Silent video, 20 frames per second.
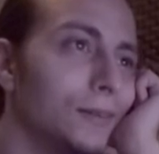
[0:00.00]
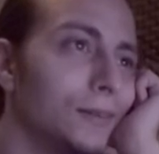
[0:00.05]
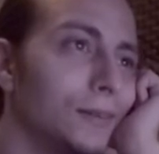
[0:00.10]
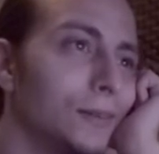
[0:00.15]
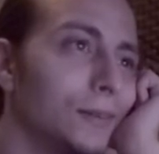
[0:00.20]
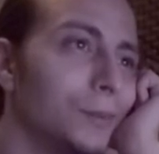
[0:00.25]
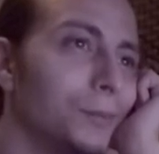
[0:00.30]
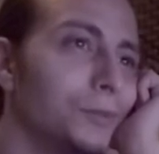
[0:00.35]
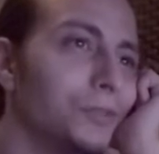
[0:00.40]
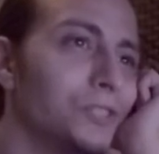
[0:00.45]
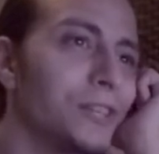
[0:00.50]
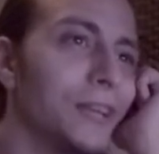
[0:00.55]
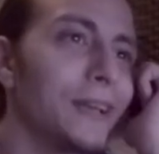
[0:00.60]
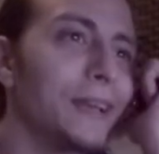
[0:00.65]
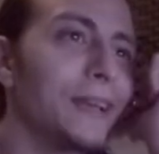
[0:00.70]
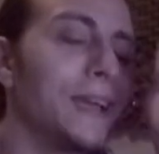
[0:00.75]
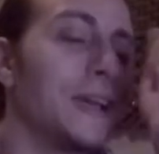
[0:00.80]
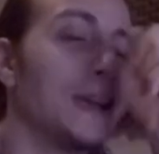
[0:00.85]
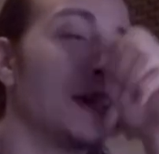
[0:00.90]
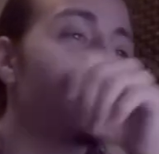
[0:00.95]
Double
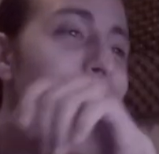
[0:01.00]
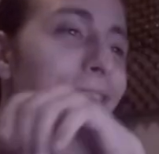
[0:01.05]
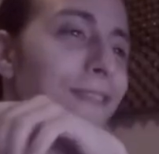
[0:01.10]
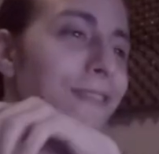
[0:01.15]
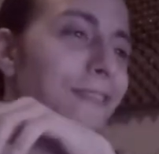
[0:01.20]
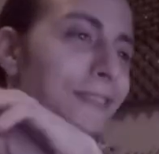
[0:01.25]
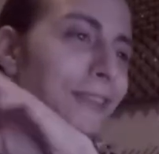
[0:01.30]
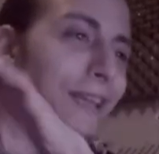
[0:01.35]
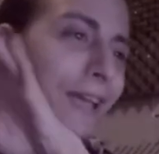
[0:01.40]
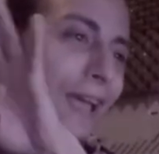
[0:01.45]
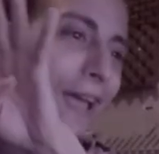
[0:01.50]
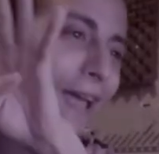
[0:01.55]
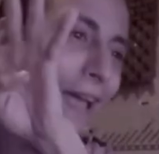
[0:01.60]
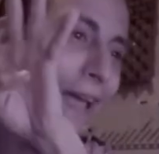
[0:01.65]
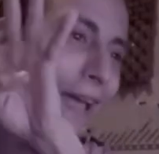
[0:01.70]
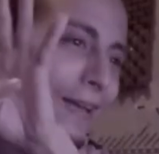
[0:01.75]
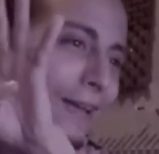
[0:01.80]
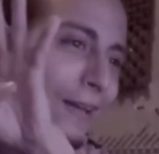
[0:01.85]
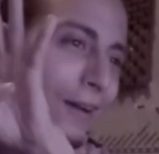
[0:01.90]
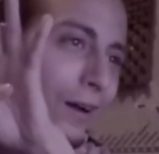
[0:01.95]
check has
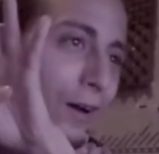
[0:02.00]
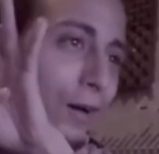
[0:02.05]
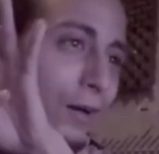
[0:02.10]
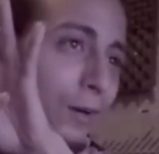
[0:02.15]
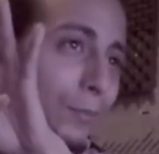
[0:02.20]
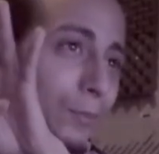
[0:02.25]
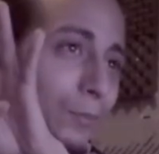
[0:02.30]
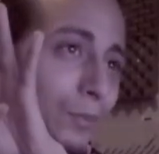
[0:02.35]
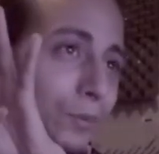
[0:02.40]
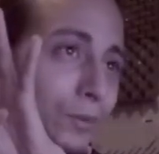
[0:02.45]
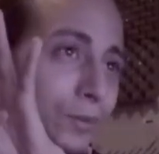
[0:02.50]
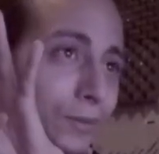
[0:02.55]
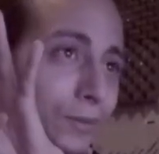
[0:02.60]
8 up.